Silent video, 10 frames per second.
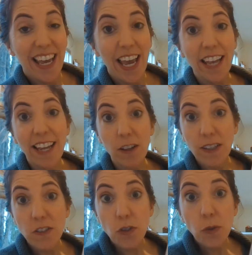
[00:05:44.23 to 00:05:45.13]
And now
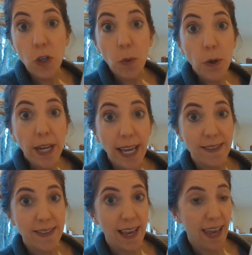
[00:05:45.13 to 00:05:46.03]
let's do
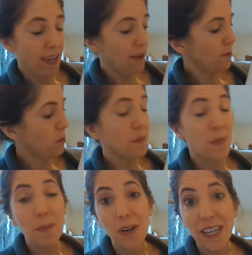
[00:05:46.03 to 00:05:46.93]
lowercase a.
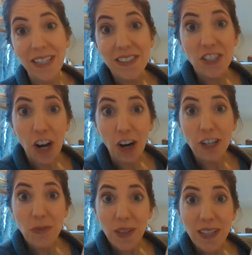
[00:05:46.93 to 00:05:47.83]
Remember, it
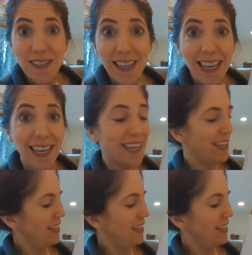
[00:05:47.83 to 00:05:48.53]
starts with a C.